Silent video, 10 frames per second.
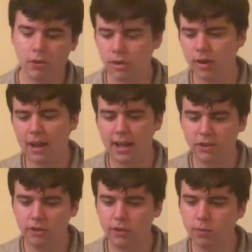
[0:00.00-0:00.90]
Is there a
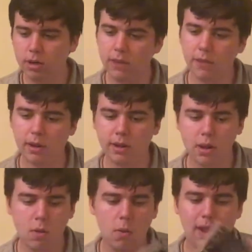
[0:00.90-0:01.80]
hinge on this one? Yeah, there is.
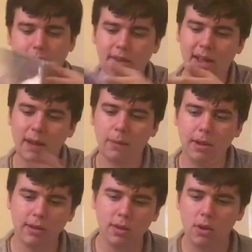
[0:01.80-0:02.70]
Wait, is this
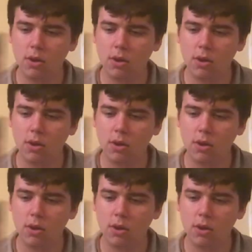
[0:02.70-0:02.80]
Sideways?